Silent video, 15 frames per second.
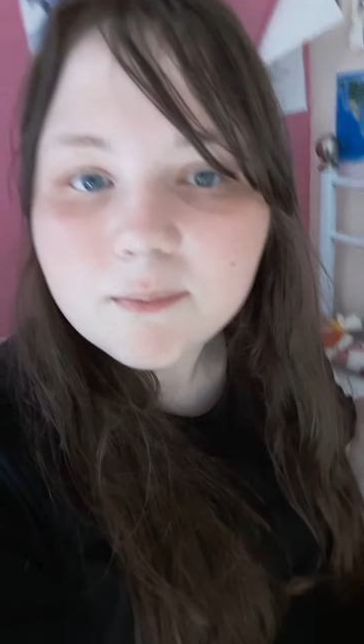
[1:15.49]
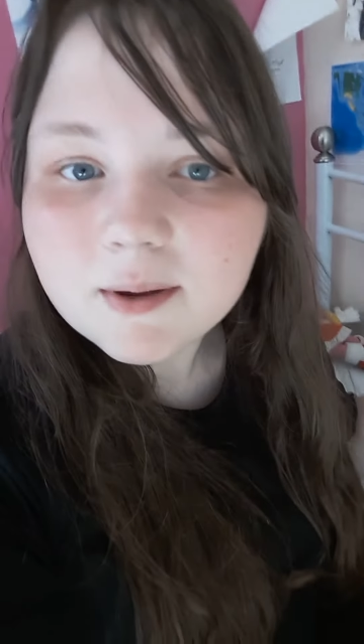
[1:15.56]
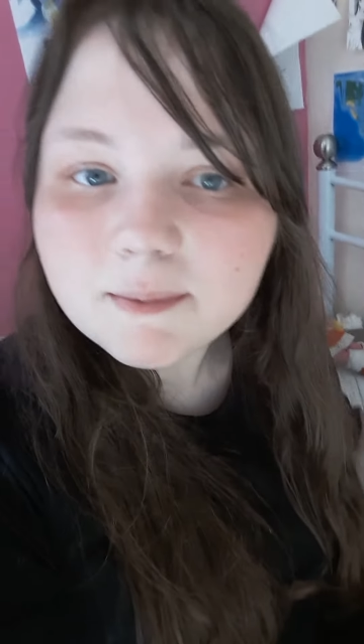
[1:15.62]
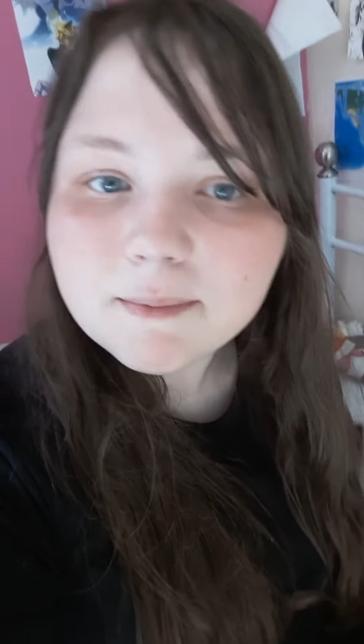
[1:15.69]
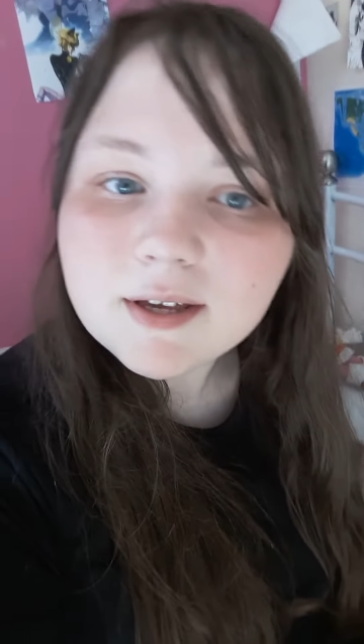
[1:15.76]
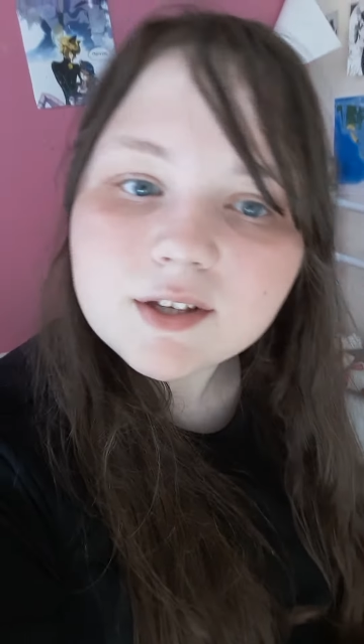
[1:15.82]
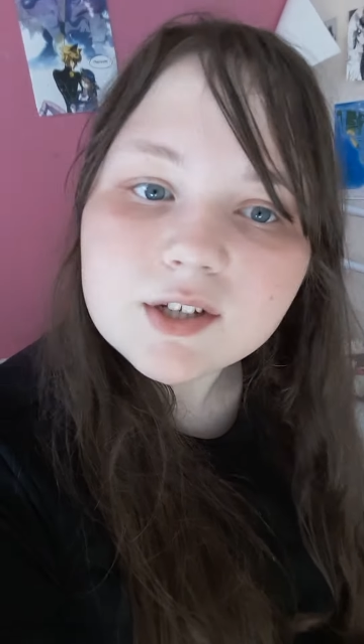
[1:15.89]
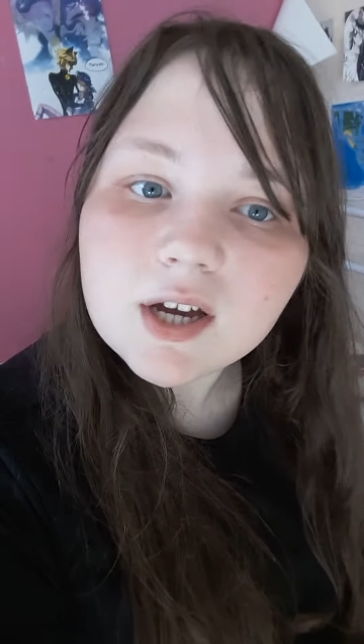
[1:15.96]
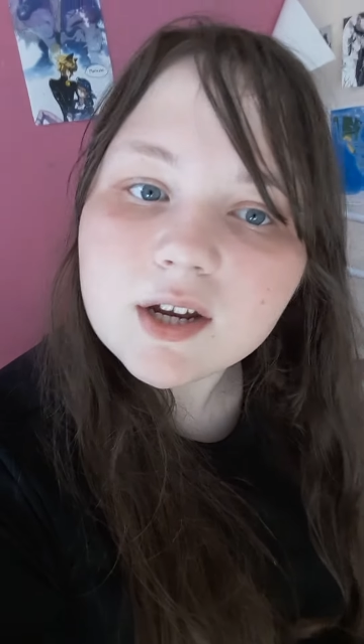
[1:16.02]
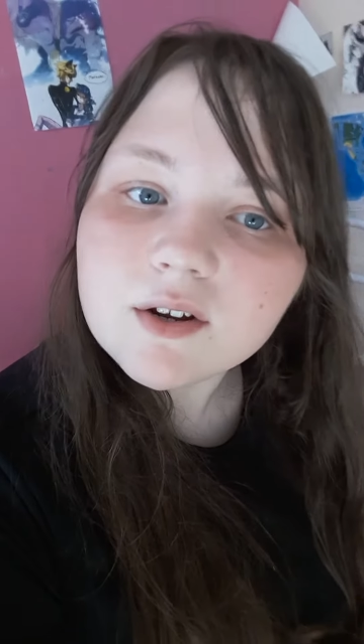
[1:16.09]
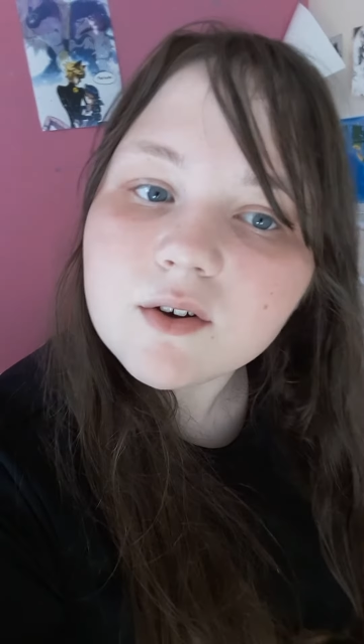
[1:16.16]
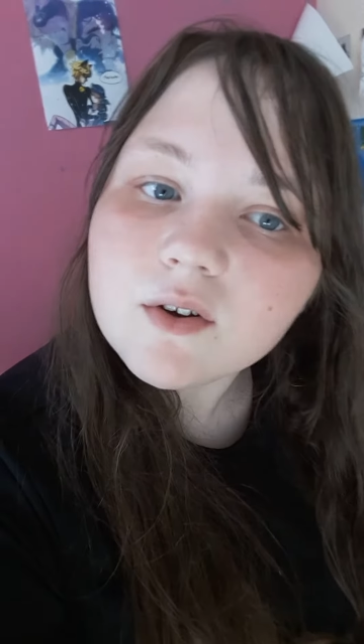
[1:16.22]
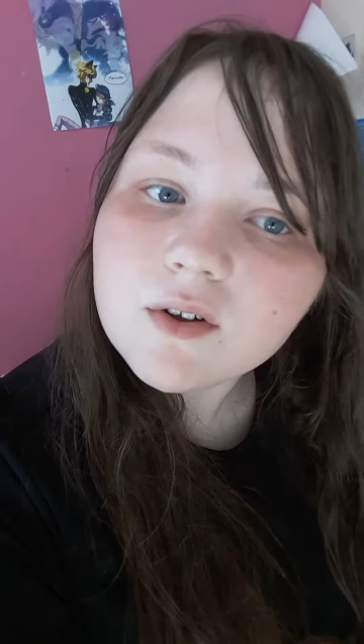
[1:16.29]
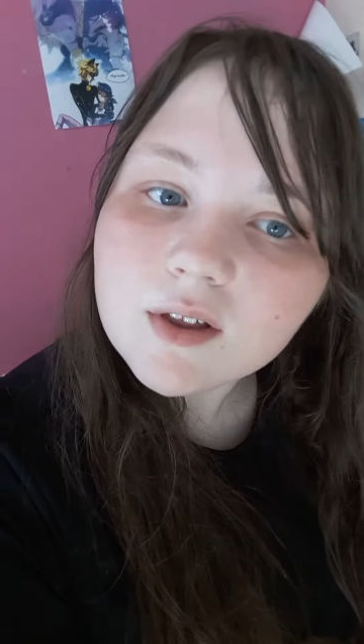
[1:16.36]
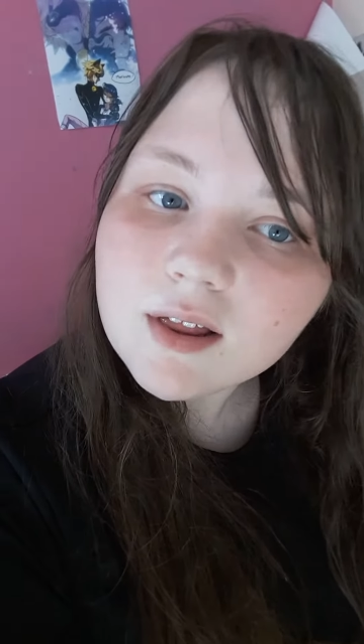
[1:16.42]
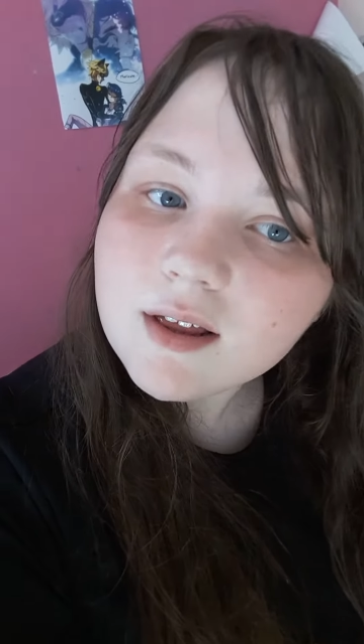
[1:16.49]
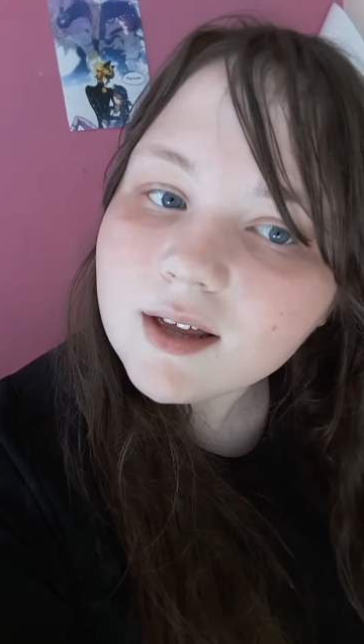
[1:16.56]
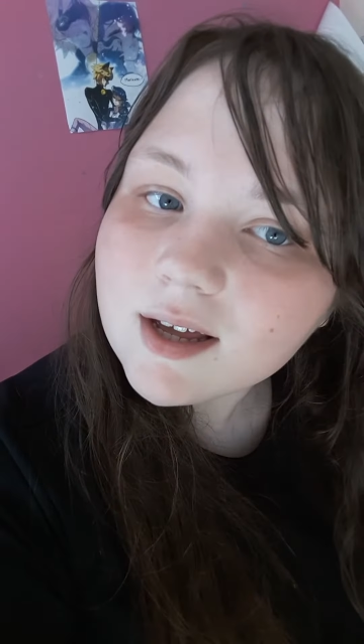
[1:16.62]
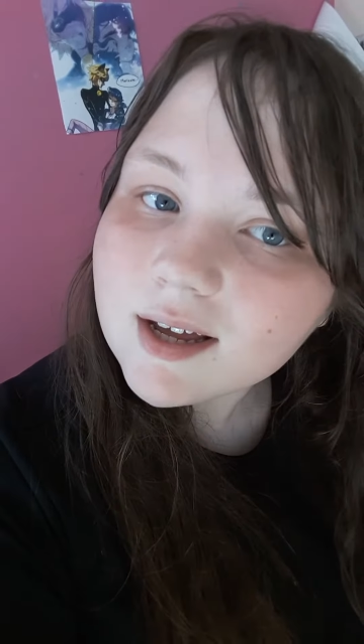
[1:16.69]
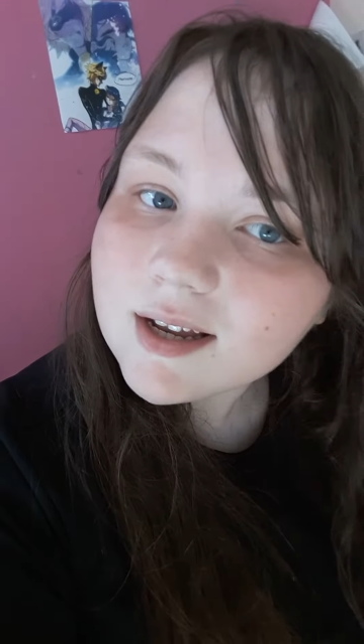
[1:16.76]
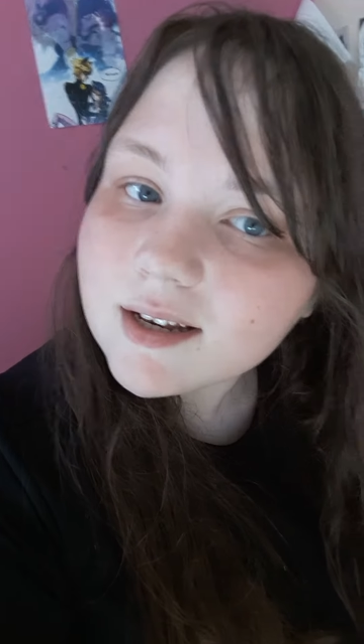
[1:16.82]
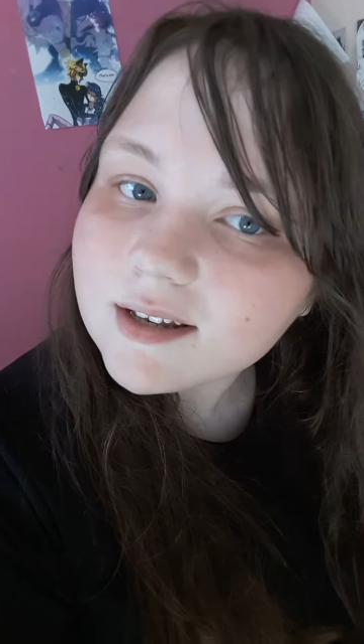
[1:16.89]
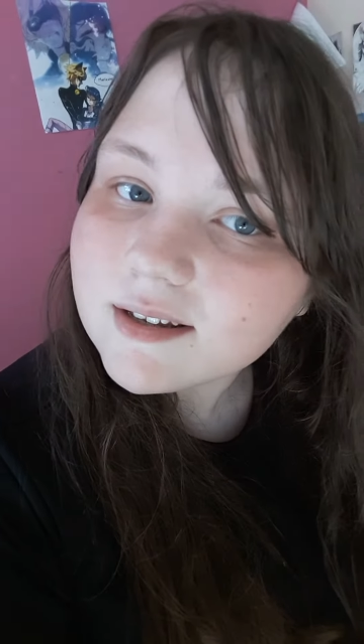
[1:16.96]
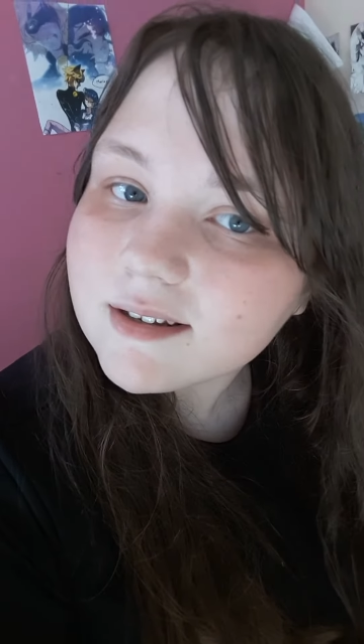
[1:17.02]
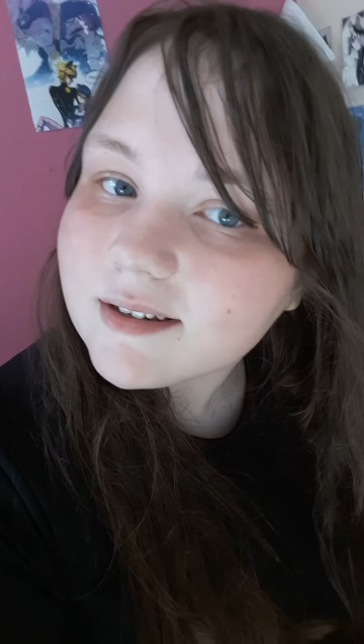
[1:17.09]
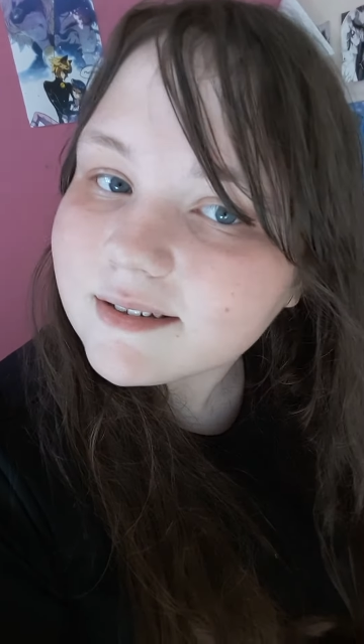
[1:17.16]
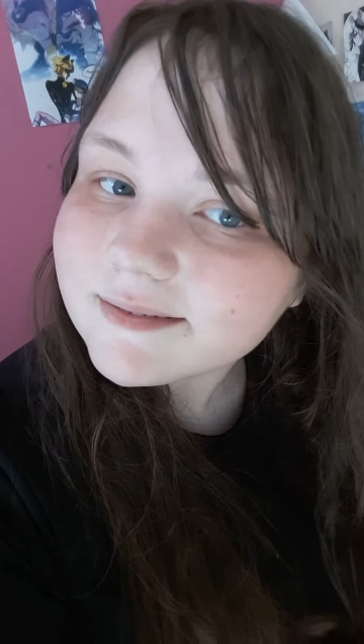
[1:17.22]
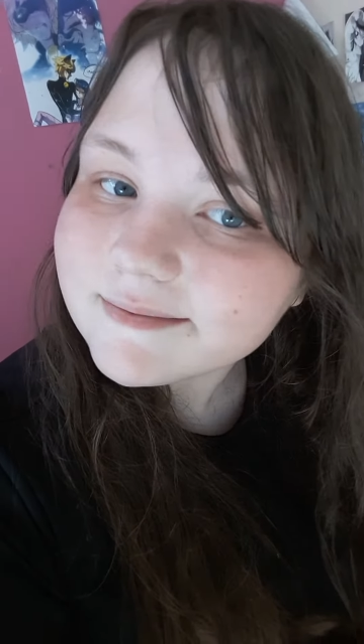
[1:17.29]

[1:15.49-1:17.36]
is my main channel and